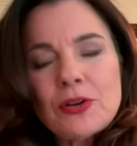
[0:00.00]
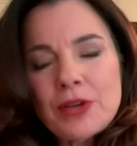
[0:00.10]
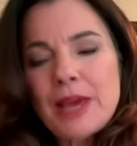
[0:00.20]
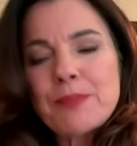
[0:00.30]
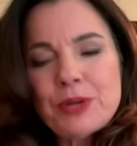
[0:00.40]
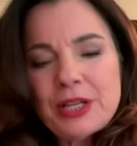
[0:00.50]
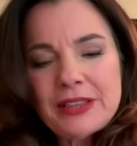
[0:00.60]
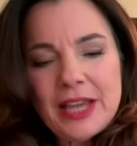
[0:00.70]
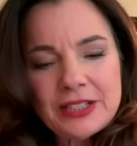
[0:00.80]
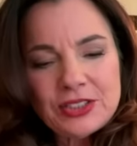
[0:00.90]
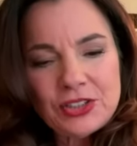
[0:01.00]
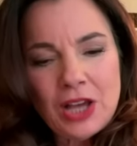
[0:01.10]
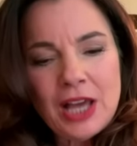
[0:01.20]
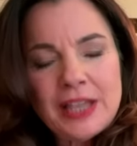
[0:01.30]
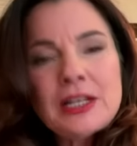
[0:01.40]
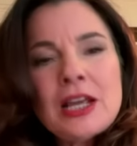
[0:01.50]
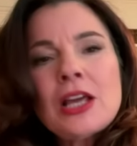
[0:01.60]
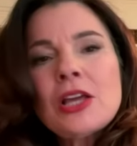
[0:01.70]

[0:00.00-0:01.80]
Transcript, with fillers: Okay, putting that aside,